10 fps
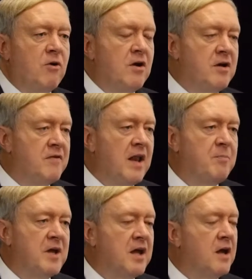we're
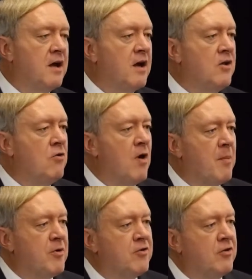developing a new
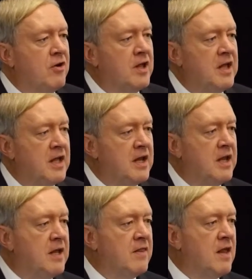opportunity
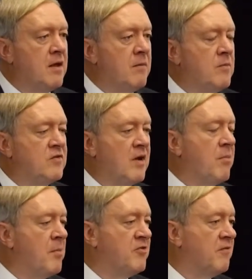in the
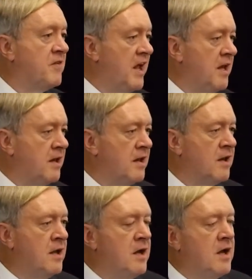suburbs of
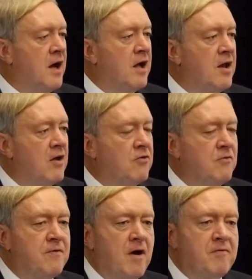Dayton, not
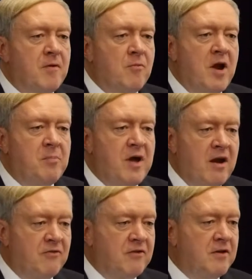too far from
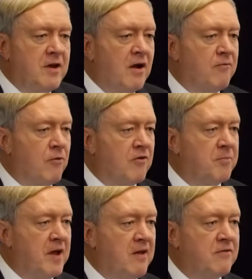Wright-Patterson Air Force
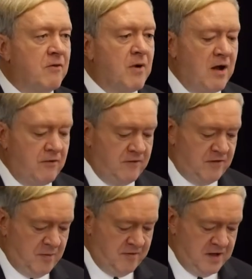Base, around
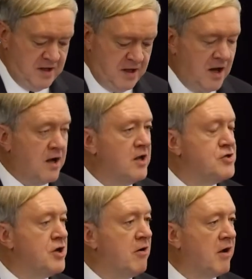some of the
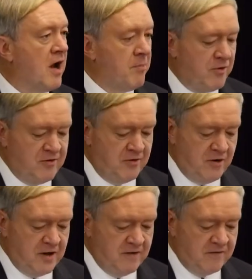engineering
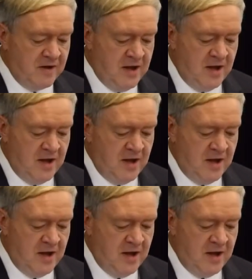opportunities.